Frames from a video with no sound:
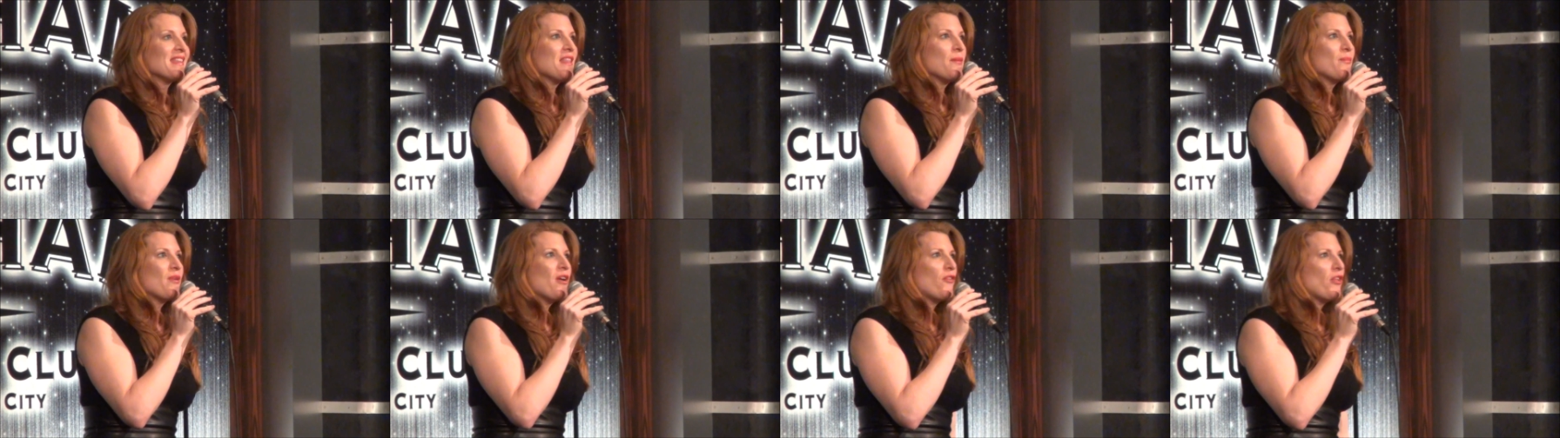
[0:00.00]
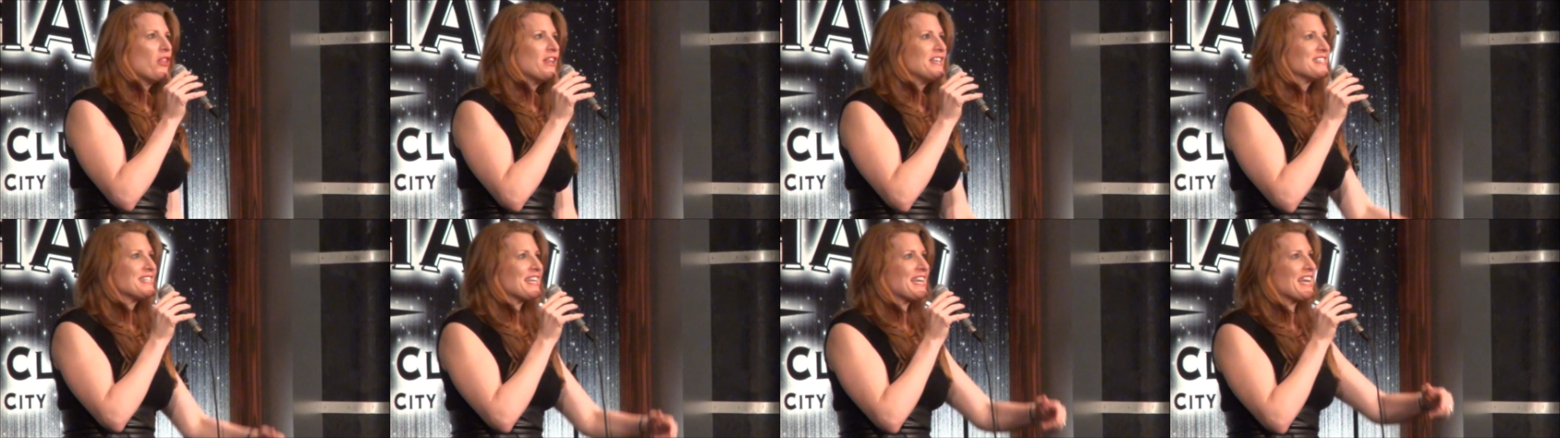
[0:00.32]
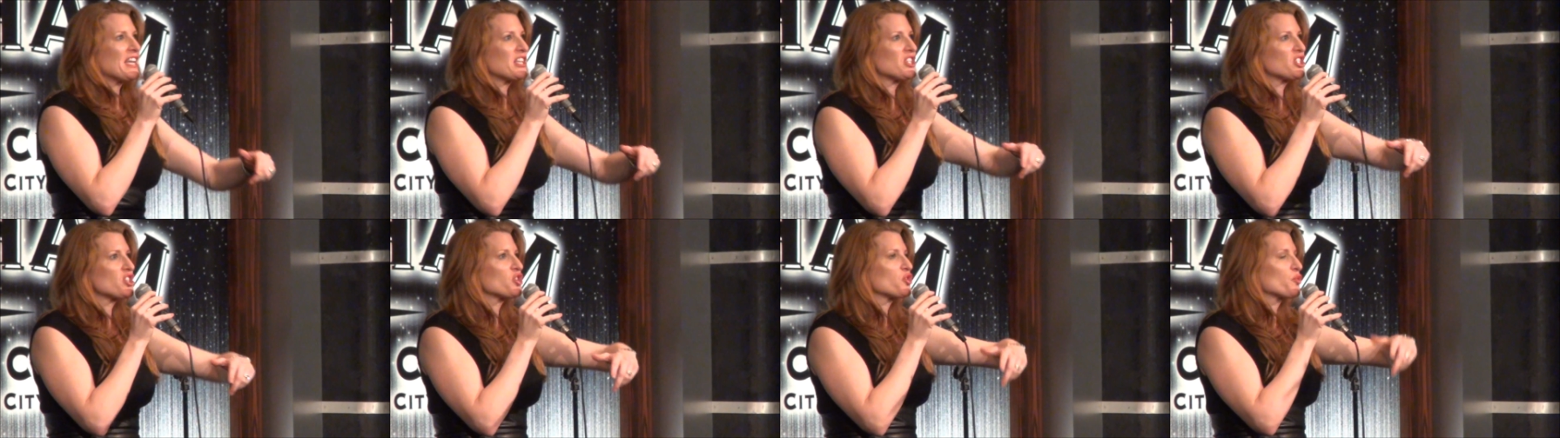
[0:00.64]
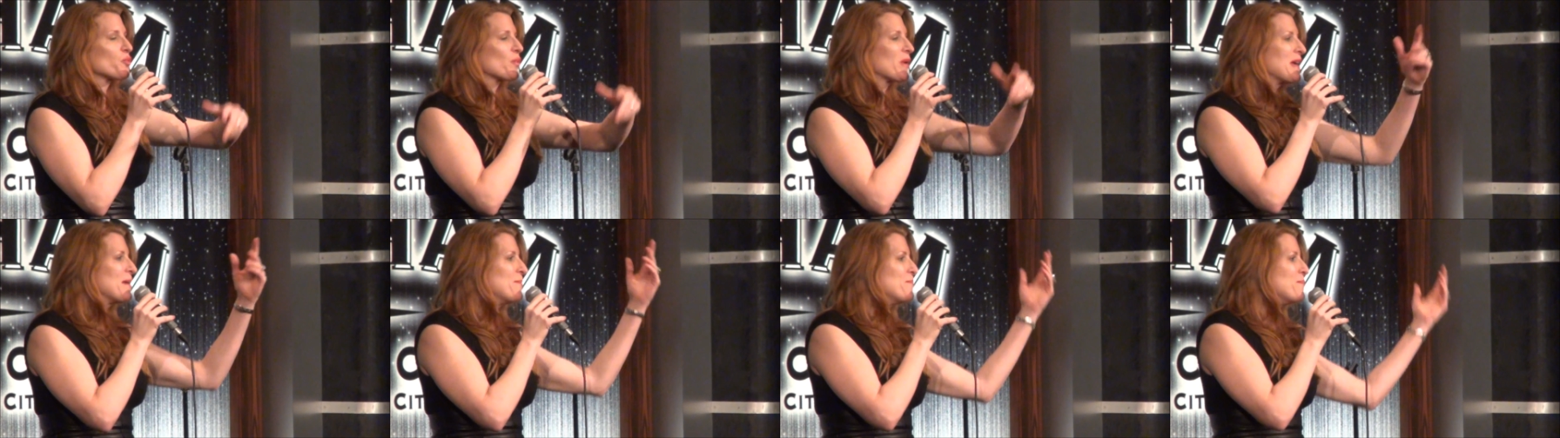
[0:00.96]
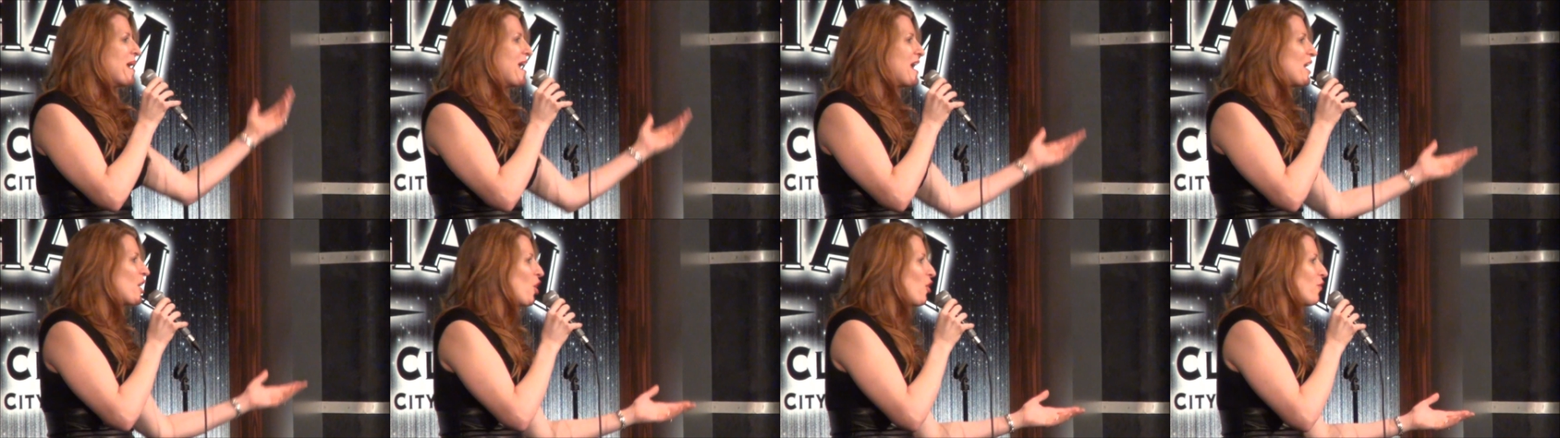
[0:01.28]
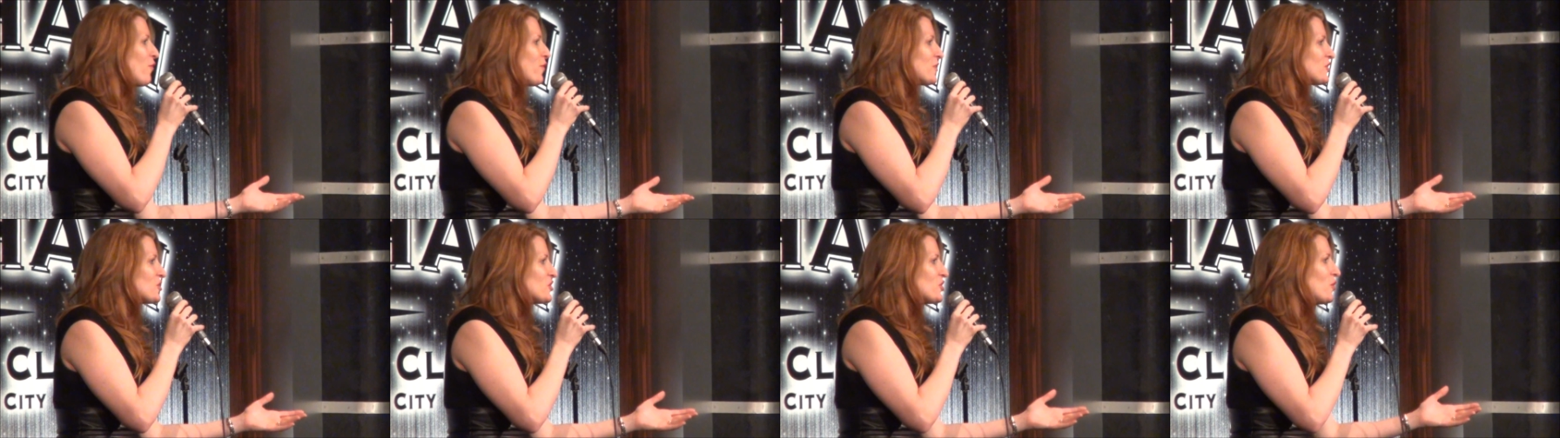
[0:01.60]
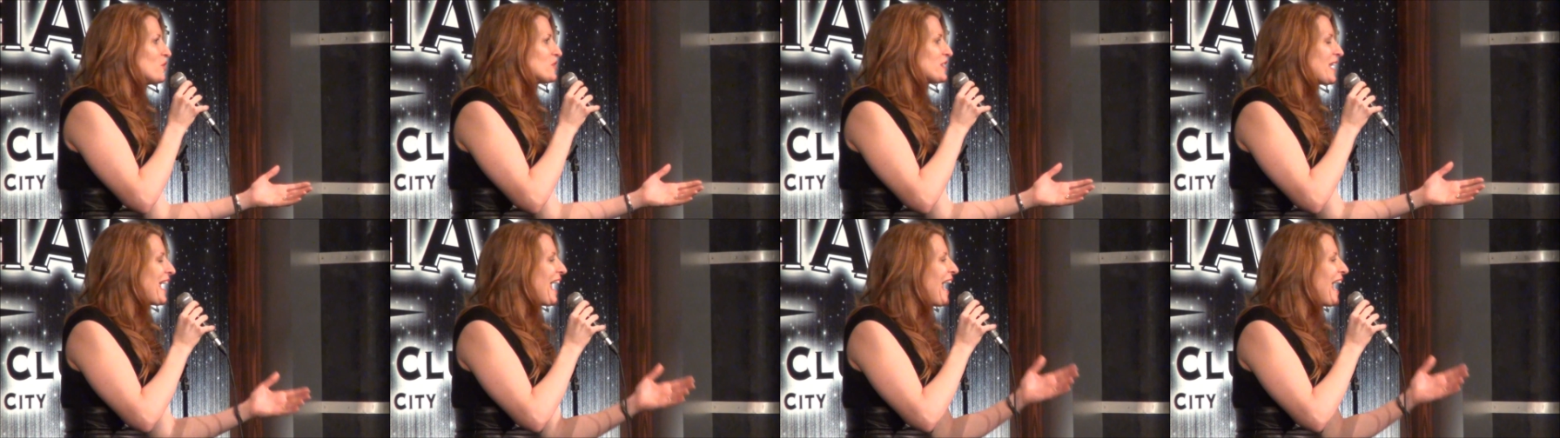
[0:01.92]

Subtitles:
I mean, all these like extreme makeover shows.